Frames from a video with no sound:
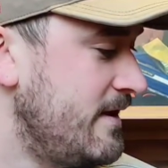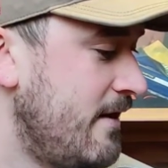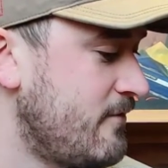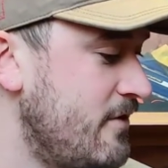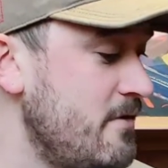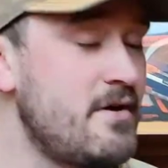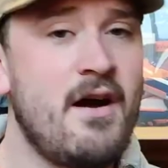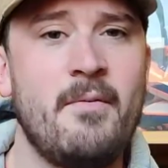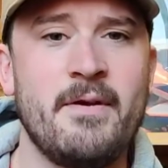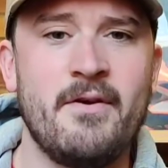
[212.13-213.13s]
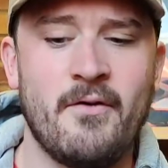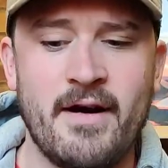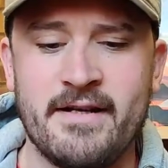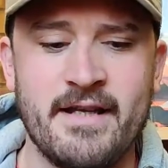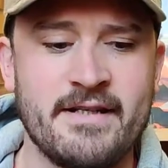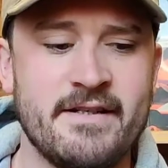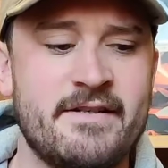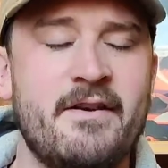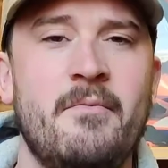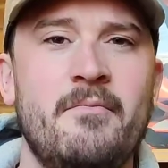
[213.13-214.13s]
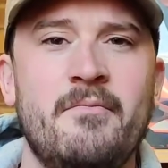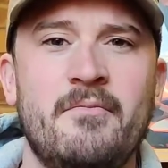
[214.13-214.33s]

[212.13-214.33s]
I've got no carpet or anything to stop